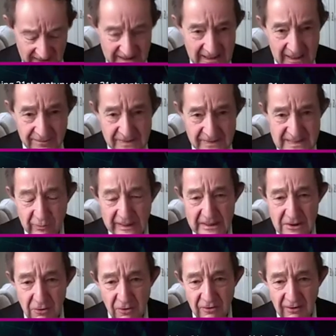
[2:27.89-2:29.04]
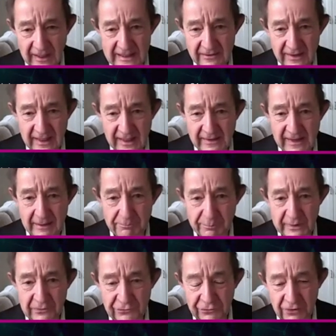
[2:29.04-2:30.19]
And this is what it looked like there, that
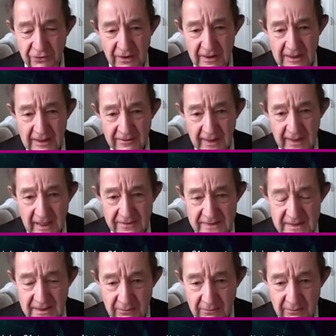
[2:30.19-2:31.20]
picture there.